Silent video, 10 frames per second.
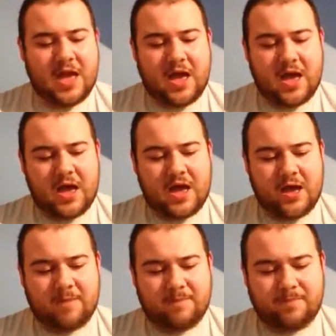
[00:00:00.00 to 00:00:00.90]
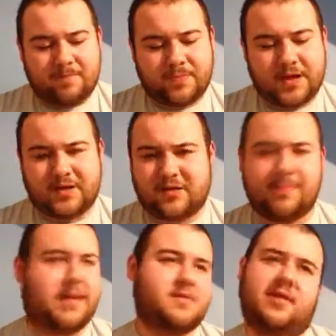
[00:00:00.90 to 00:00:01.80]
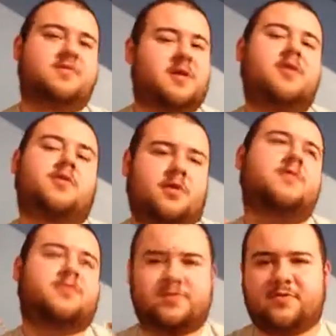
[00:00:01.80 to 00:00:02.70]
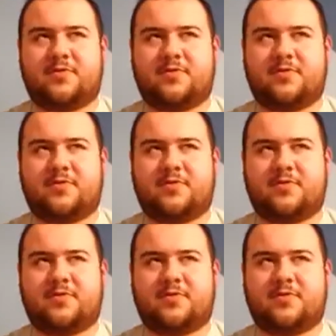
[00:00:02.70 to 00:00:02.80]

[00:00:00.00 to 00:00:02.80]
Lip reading: And I did about the Nintendo